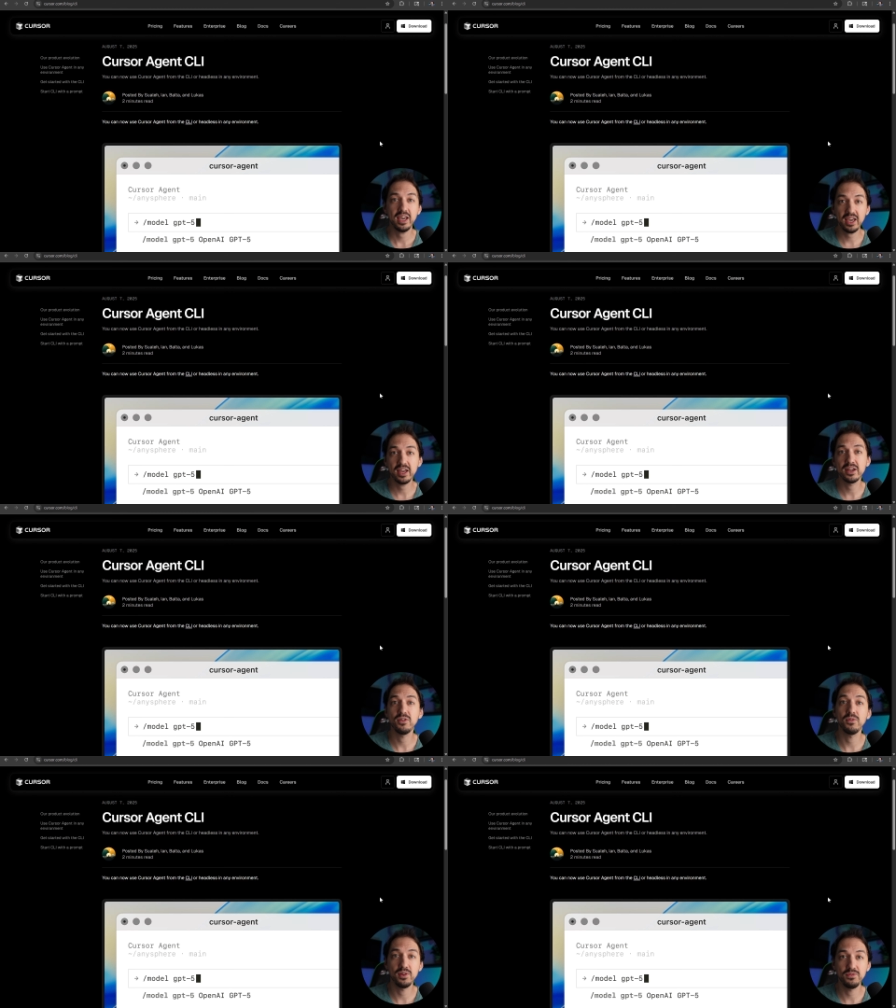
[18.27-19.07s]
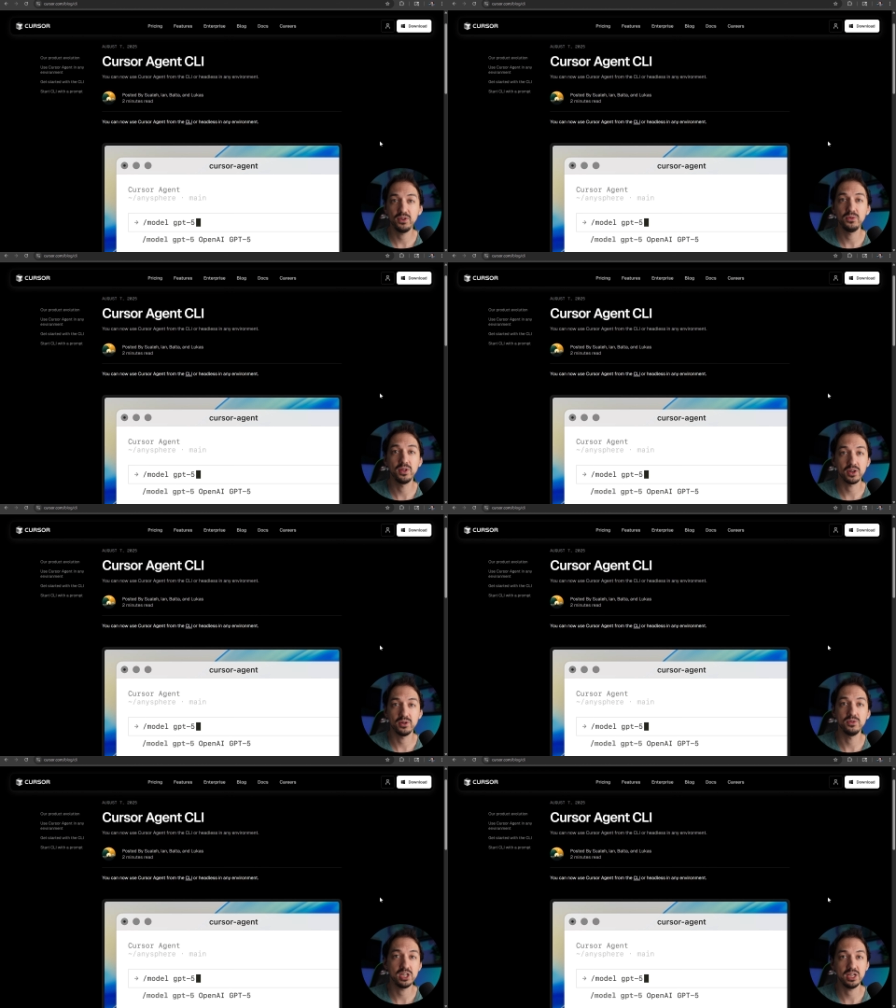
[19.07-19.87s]
and review the
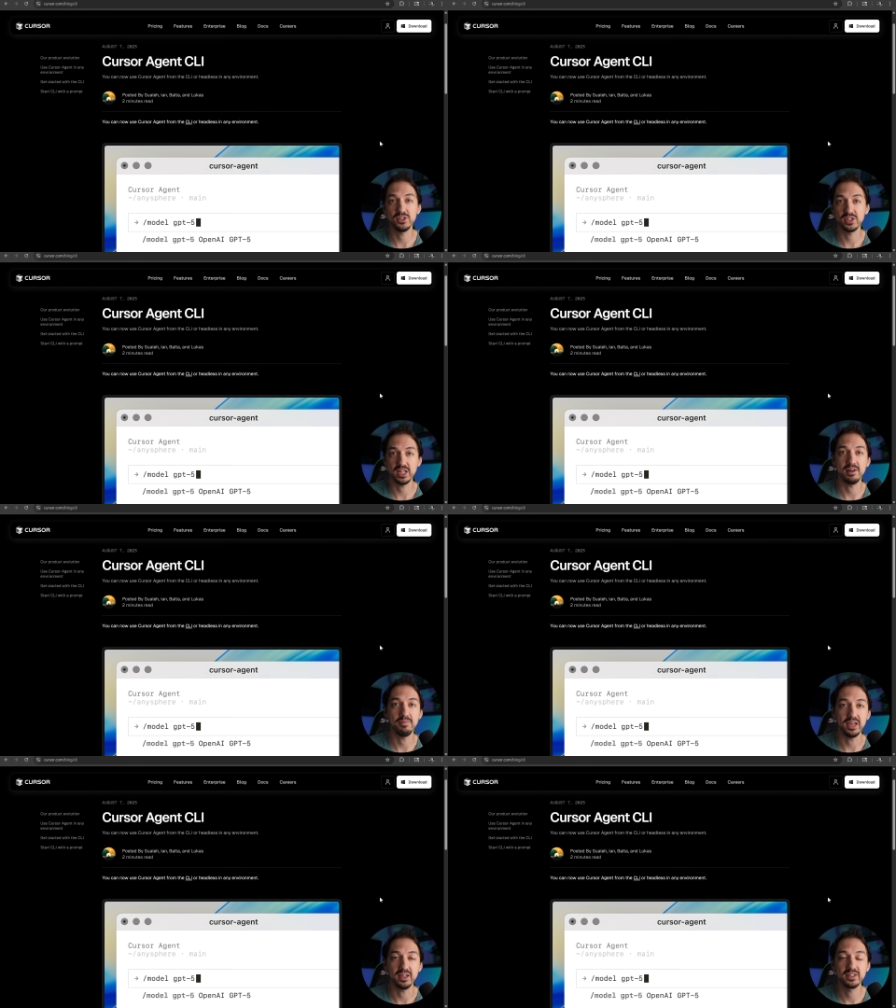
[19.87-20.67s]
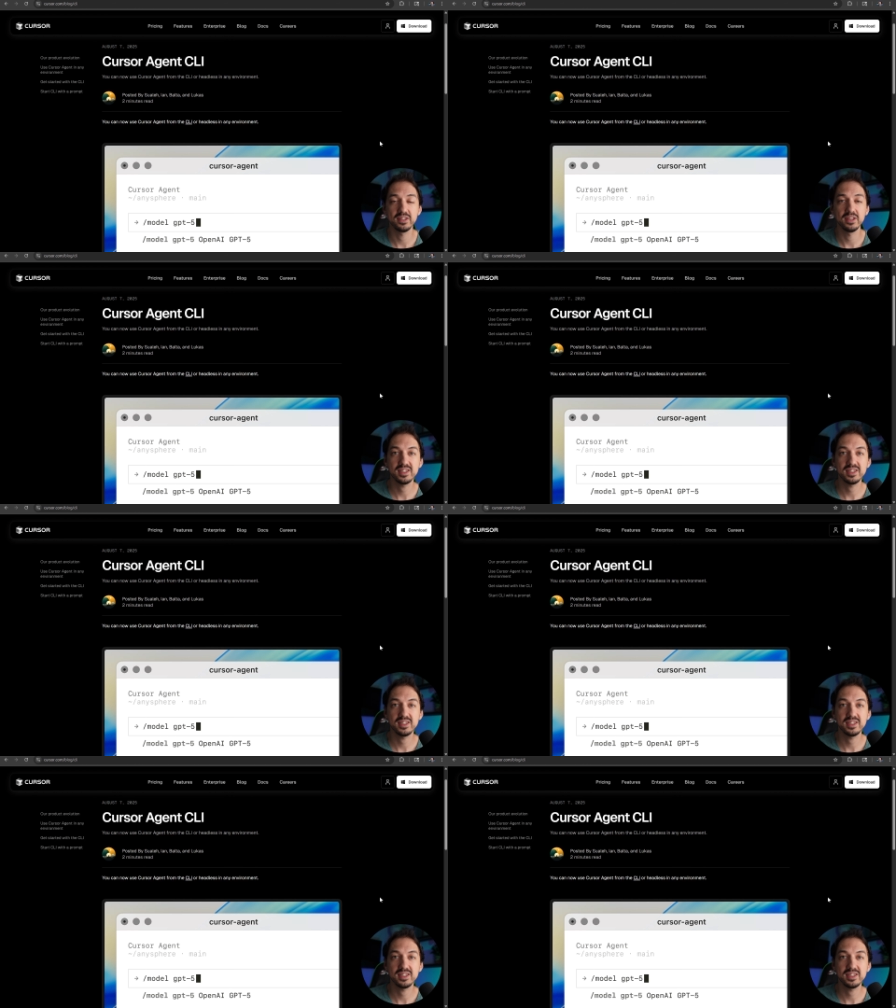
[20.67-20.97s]
code changes that it makes.